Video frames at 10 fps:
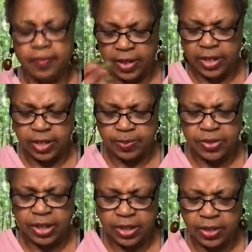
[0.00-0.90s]
In this
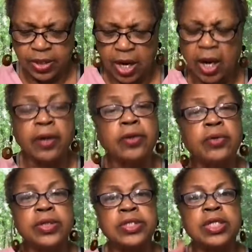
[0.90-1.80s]
particular
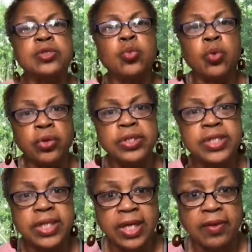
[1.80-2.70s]
article, it says working
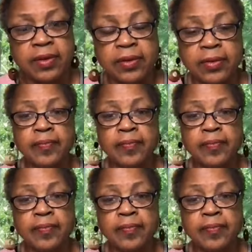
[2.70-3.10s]
together.